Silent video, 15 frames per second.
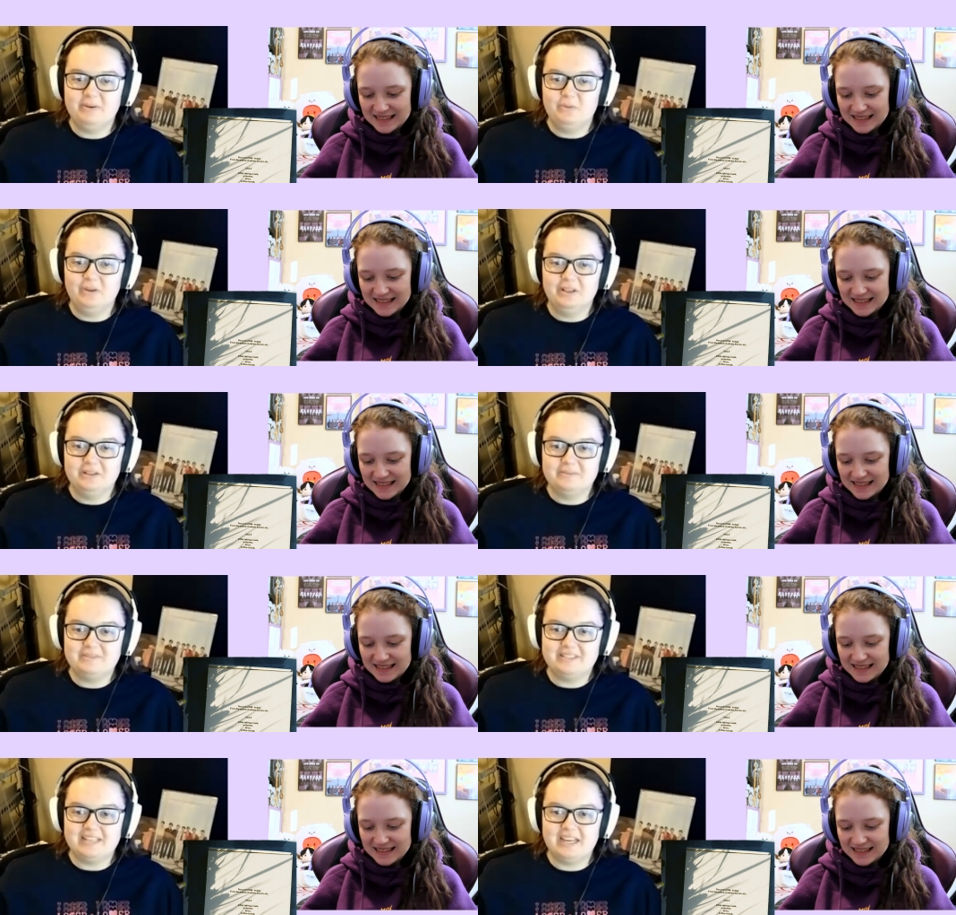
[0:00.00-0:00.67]
Speaker 1: real
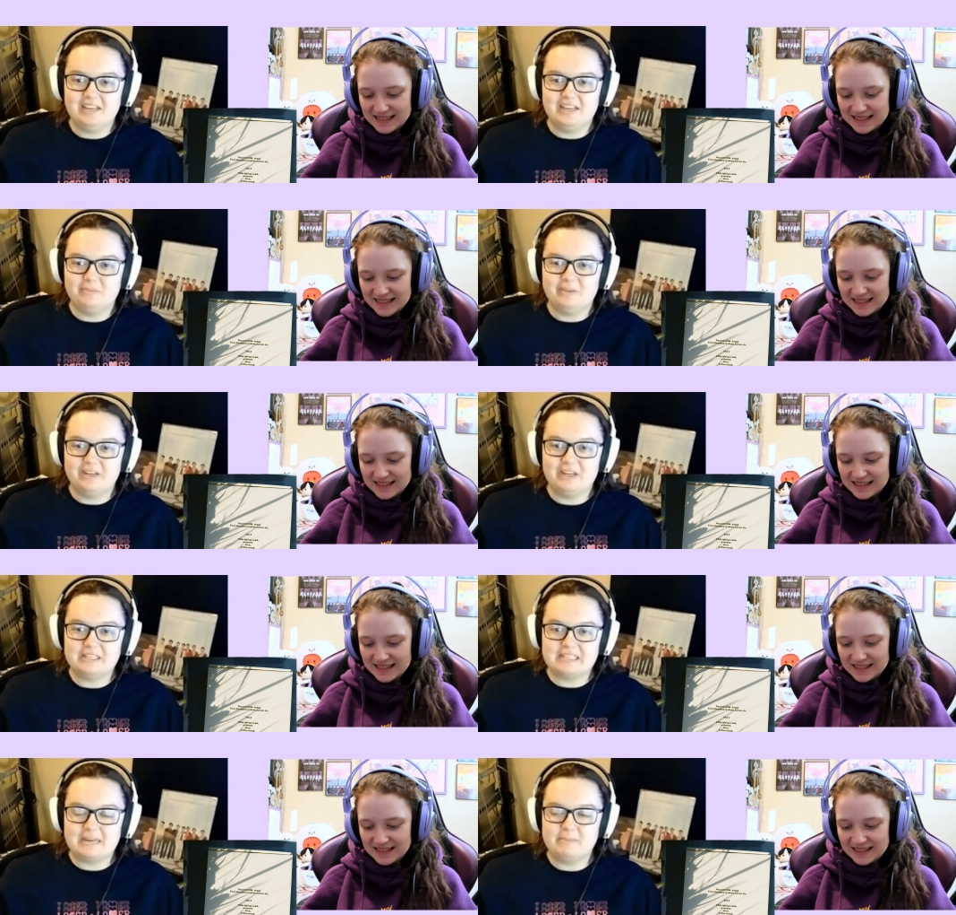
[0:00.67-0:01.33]
upset
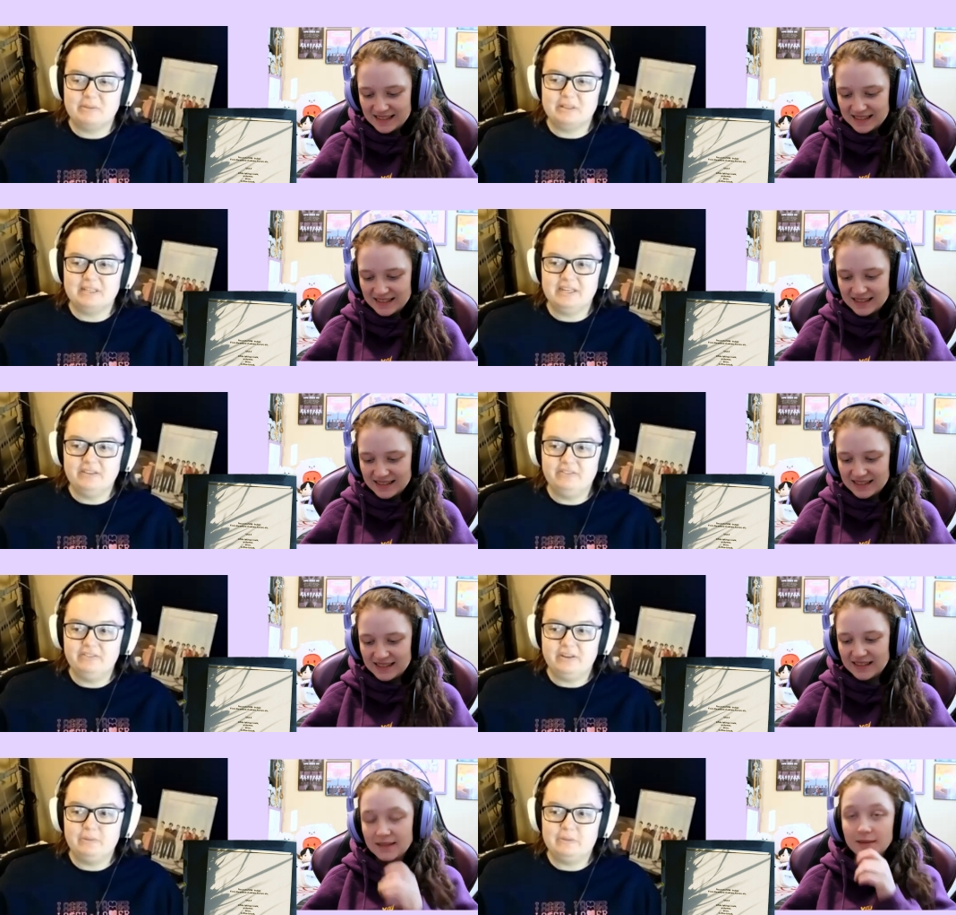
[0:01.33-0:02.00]
because I believe
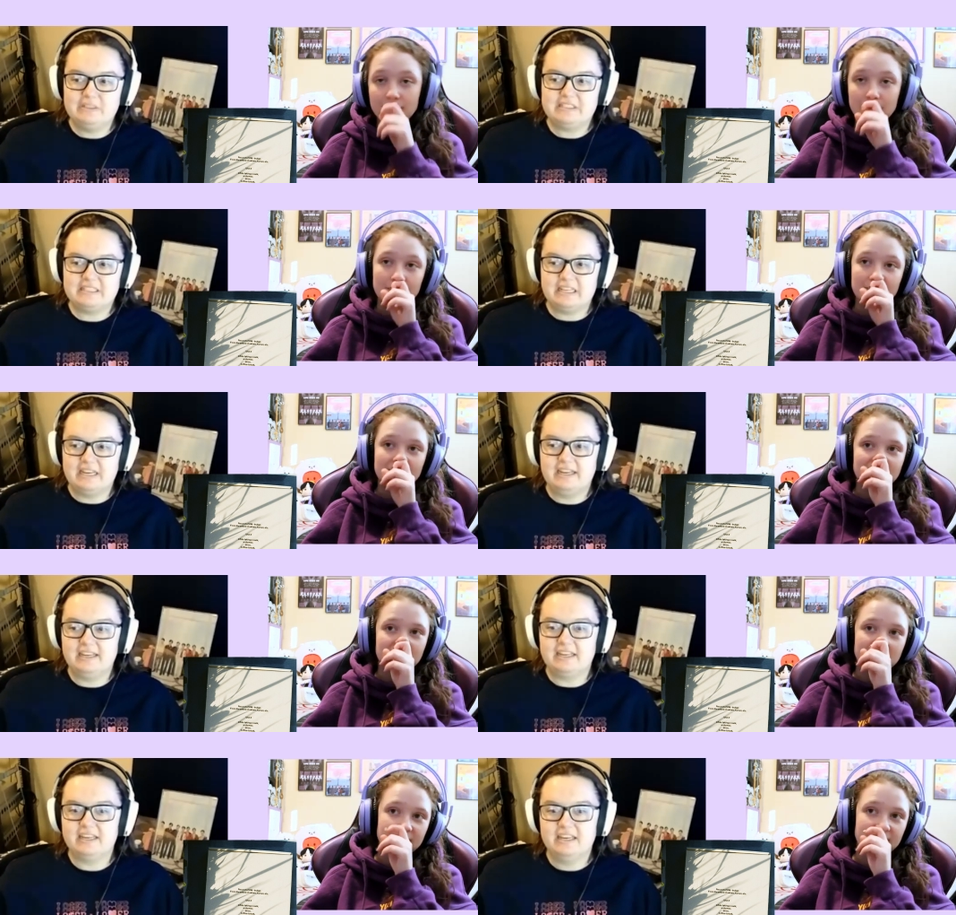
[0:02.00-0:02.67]
he was
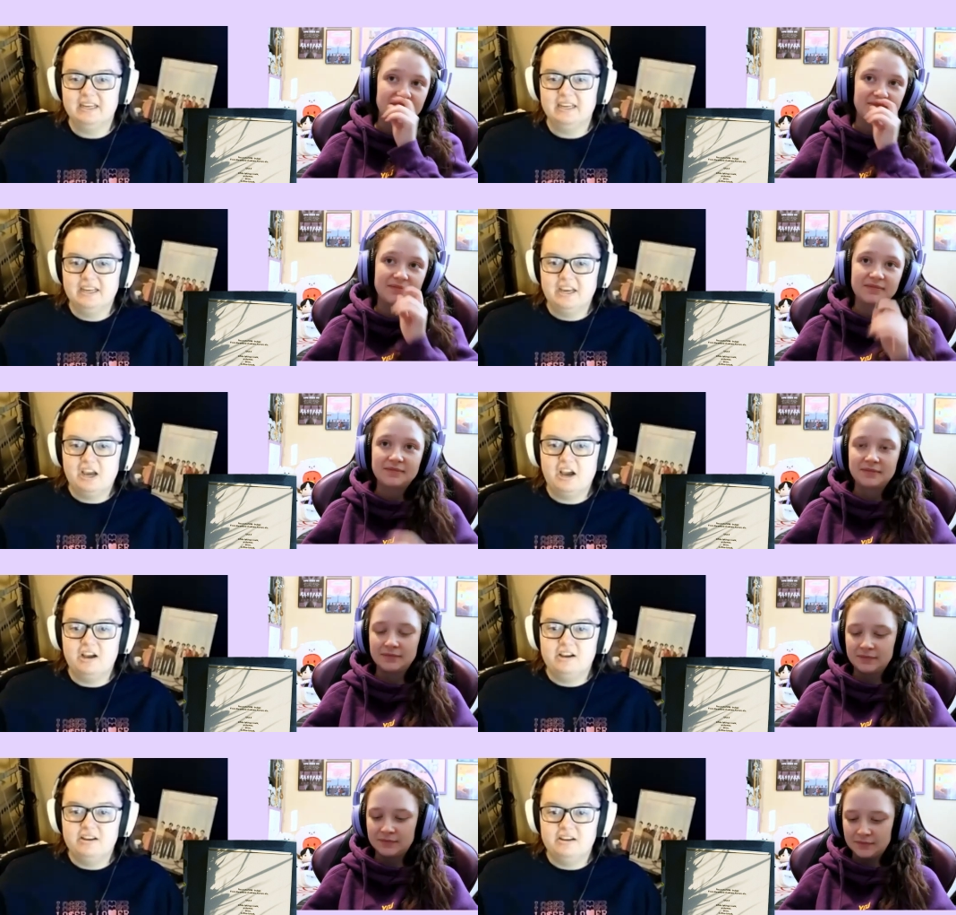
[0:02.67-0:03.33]
like,
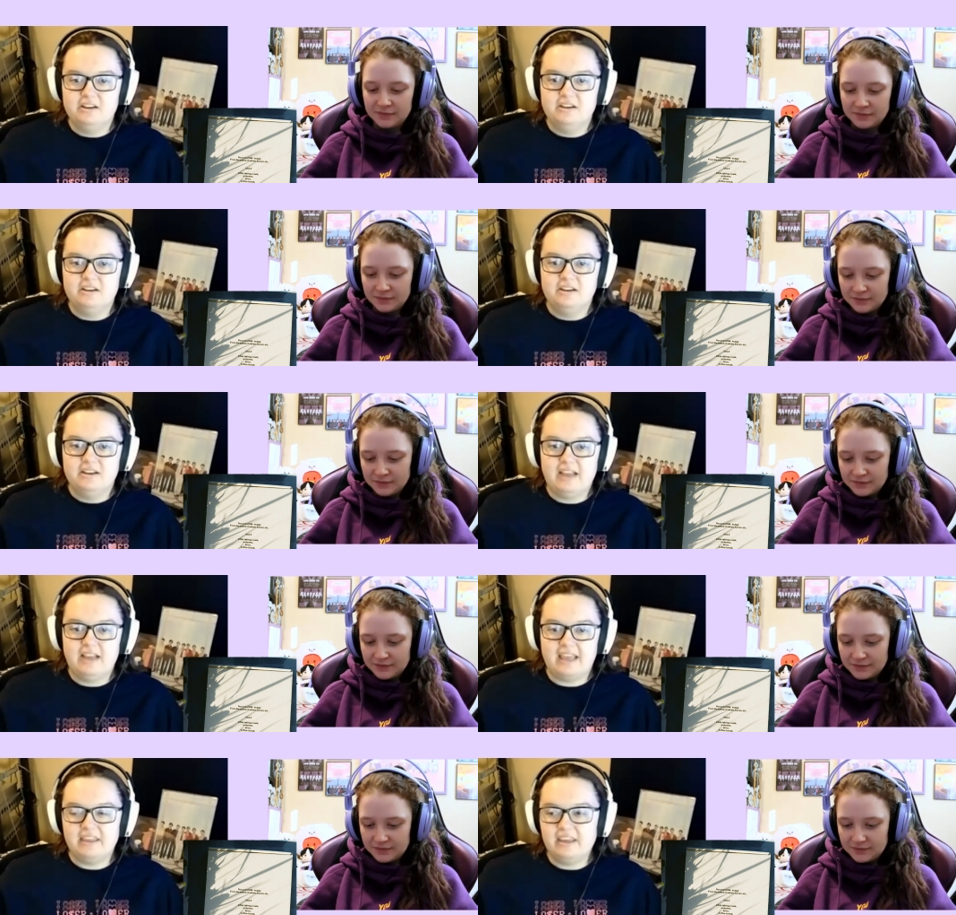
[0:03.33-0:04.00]

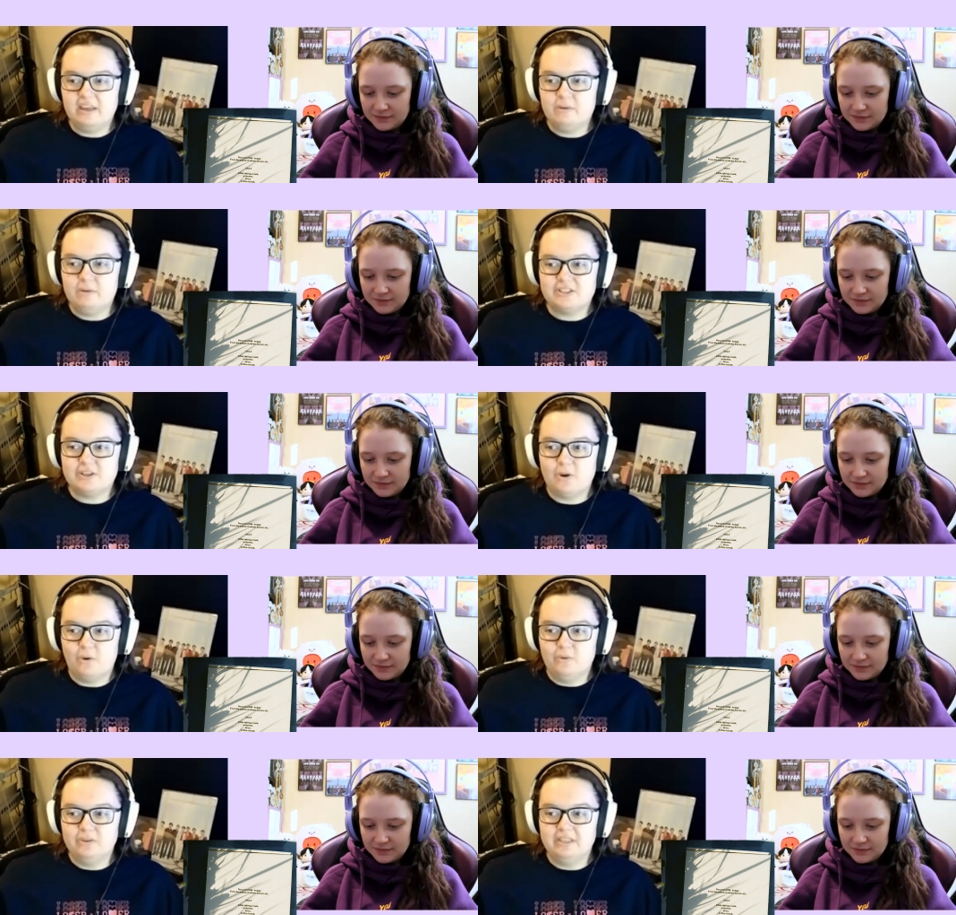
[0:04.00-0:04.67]
I think it was
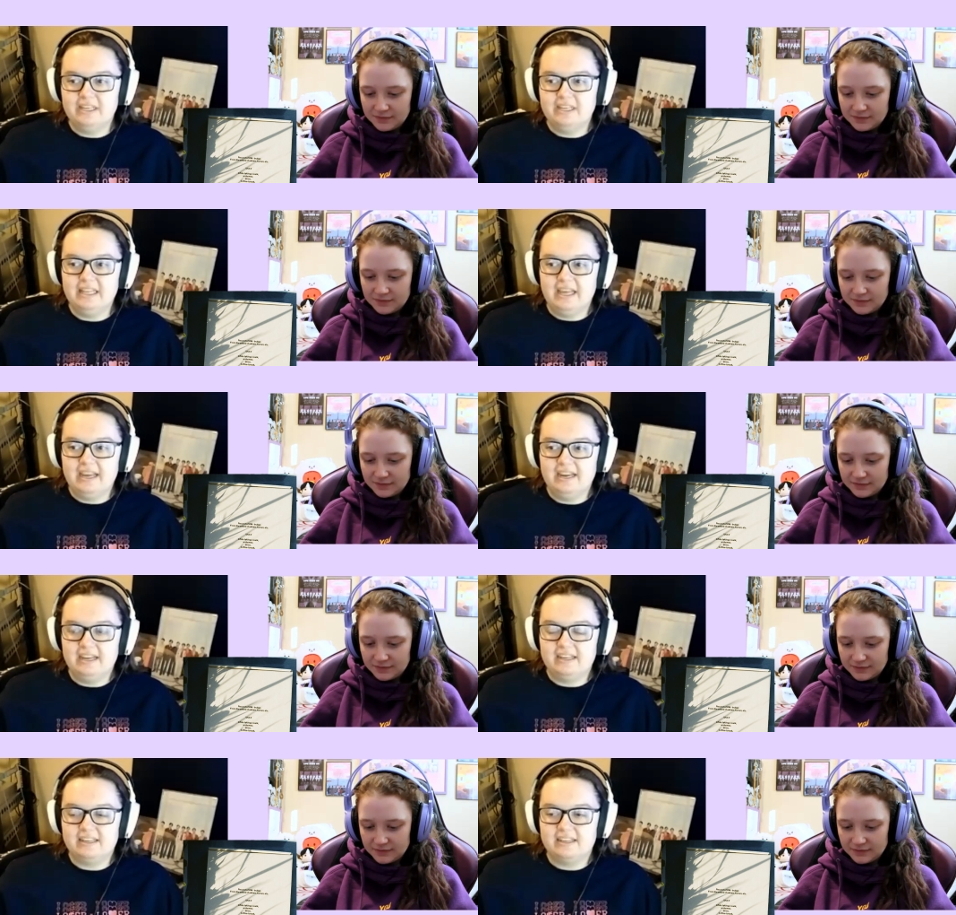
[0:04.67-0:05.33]
only
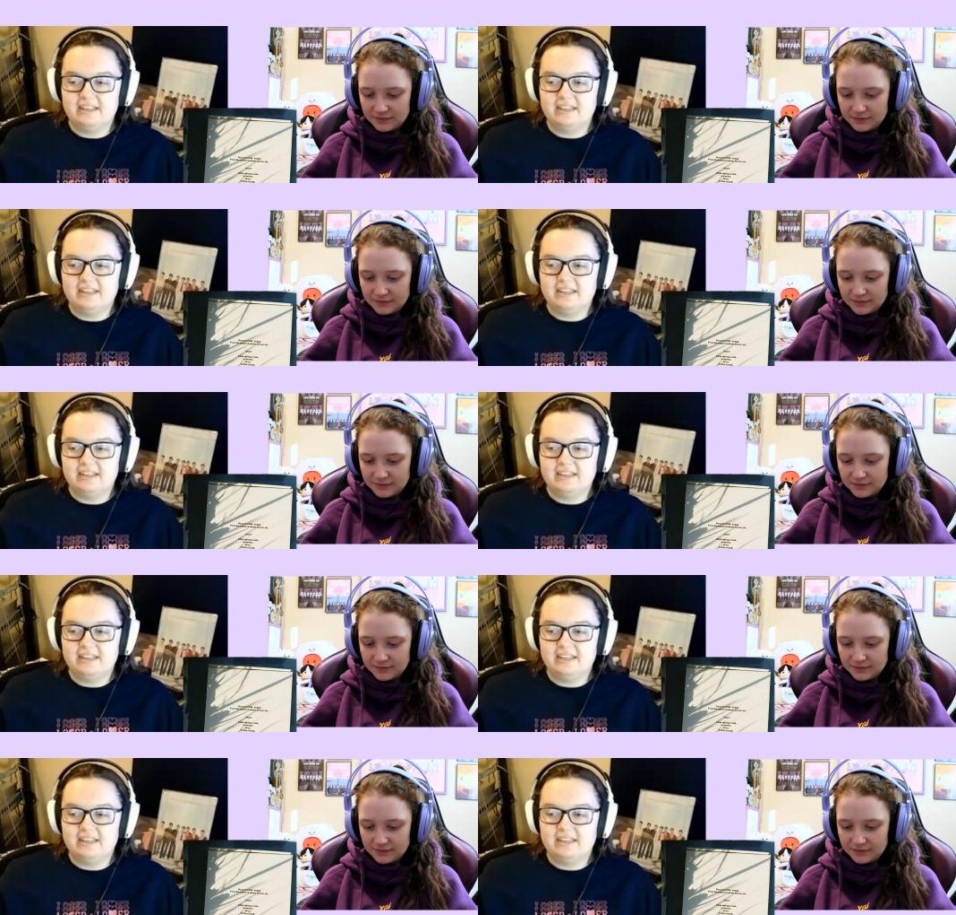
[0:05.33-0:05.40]
like,